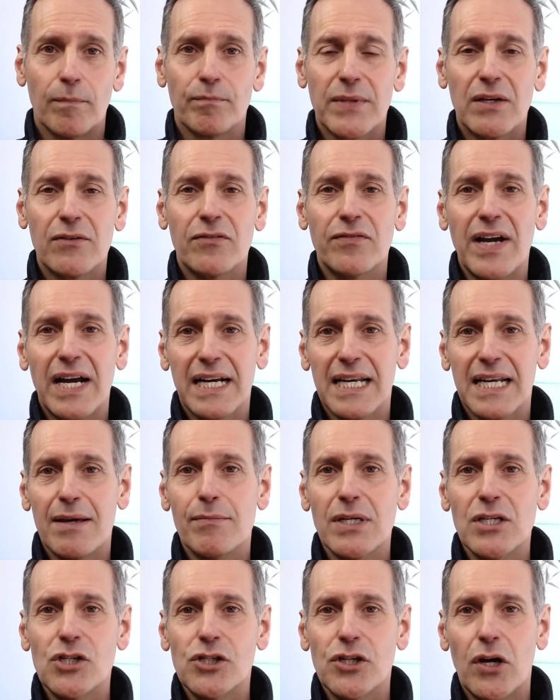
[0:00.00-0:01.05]
In fact, let me
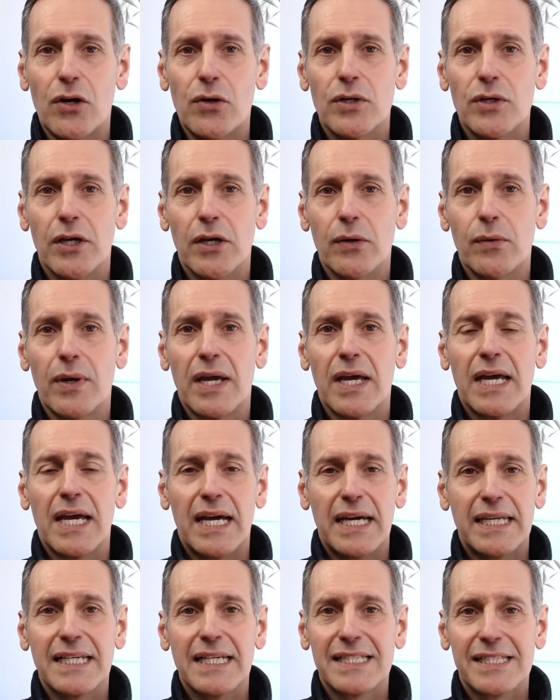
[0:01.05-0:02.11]
show you
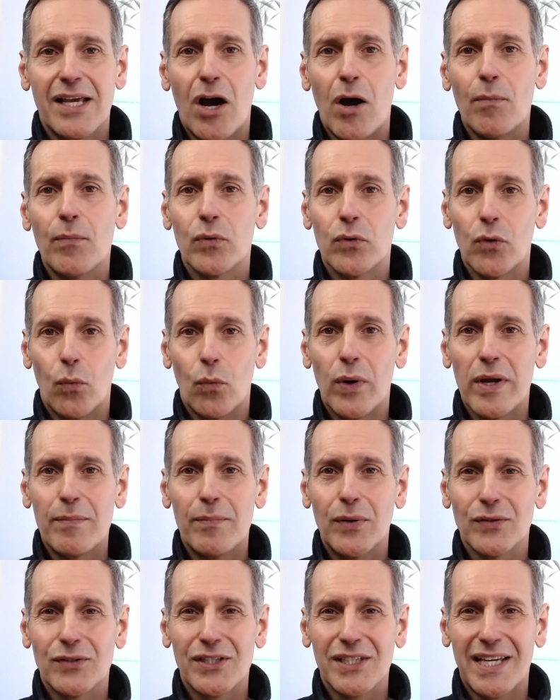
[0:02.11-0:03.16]
an example that we
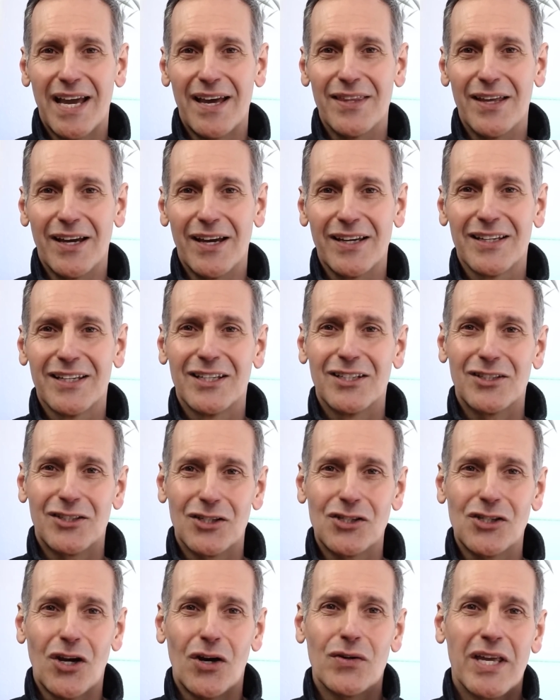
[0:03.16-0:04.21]
put together to
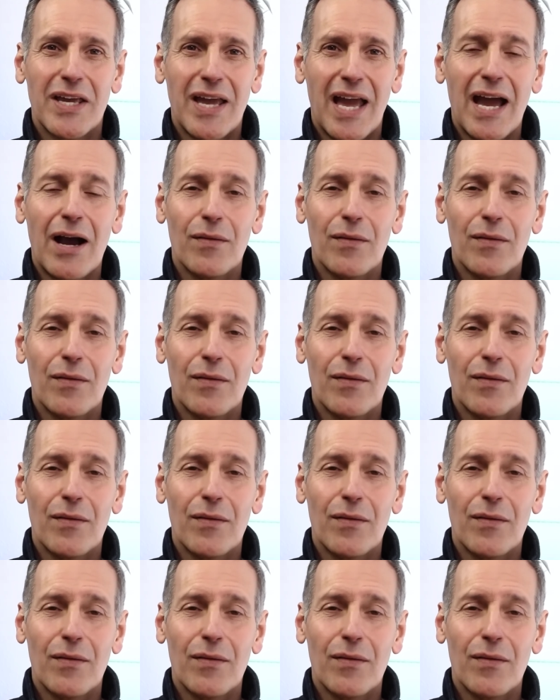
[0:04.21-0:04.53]
show you how